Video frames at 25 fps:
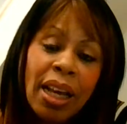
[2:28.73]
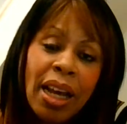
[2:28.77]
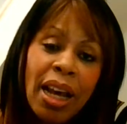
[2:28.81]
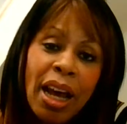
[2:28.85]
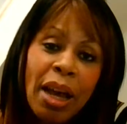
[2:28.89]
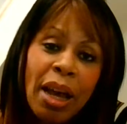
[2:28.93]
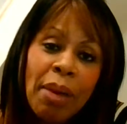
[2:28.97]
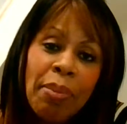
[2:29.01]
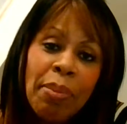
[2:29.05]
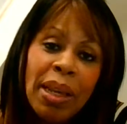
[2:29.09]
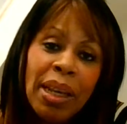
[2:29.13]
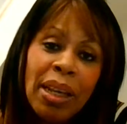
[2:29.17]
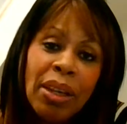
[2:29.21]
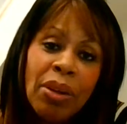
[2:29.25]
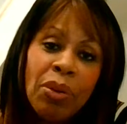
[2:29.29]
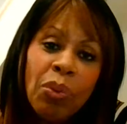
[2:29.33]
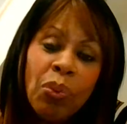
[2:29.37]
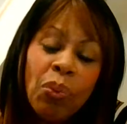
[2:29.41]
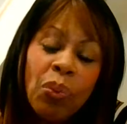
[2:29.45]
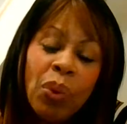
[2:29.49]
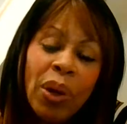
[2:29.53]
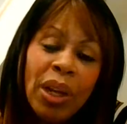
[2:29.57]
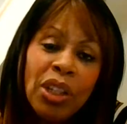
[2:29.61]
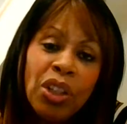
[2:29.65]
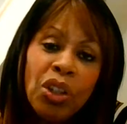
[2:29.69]
I mean,
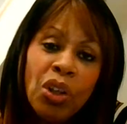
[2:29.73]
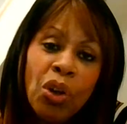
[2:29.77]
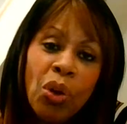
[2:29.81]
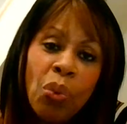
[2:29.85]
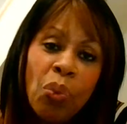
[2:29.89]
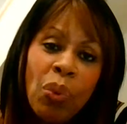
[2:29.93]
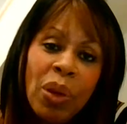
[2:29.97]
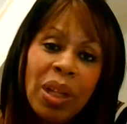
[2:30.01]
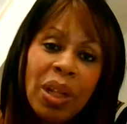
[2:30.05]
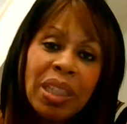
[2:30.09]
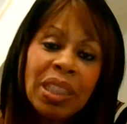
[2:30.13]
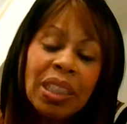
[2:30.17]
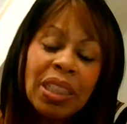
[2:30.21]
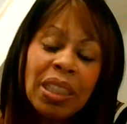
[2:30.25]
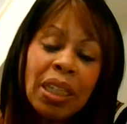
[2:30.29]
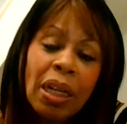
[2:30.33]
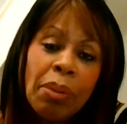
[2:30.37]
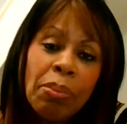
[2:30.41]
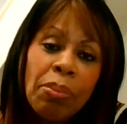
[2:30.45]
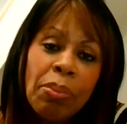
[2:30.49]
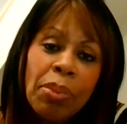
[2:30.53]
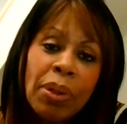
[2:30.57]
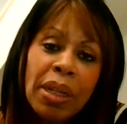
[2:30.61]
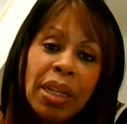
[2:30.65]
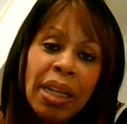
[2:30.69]
when you're with
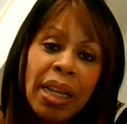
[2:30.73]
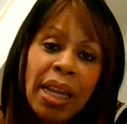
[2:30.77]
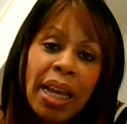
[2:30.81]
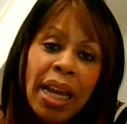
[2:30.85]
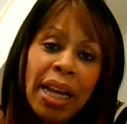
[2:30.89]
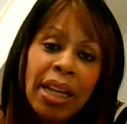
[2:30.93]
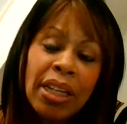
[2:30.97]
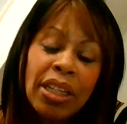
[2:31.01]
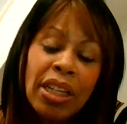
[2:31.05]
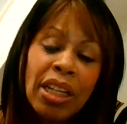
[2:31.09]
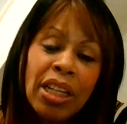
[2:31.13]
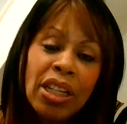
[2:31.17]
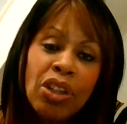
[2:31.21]
somebody and